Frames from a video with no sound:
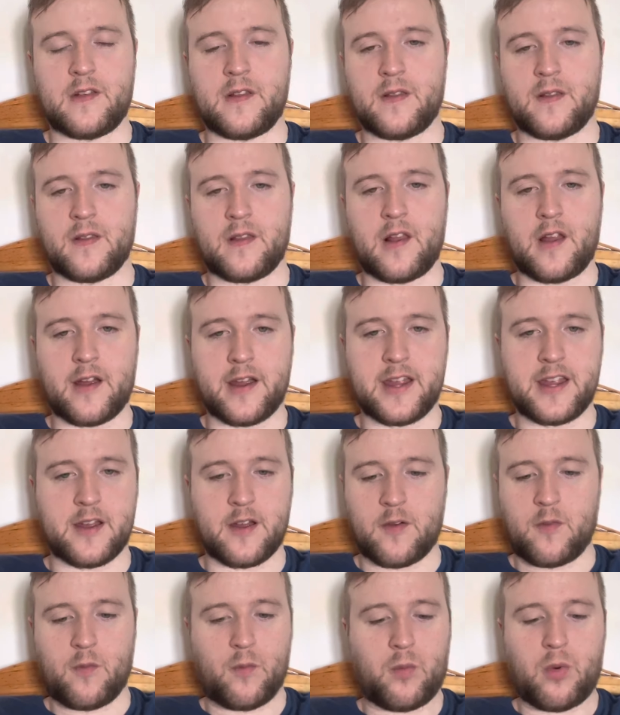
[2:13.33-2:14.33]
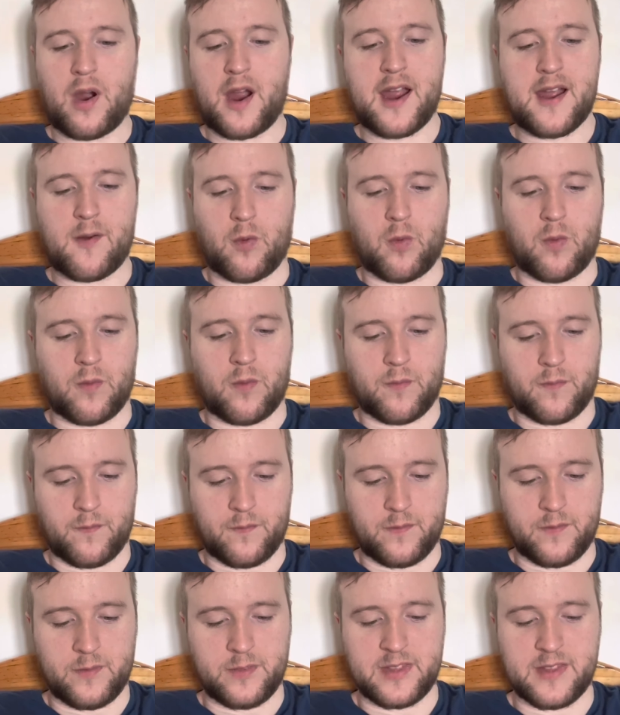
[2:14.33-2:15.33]
like, wow,
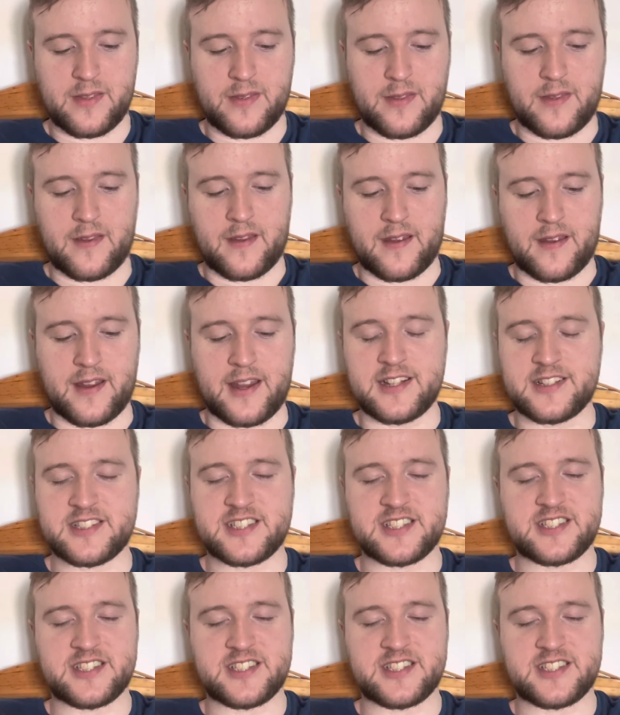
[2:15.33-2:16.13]
it's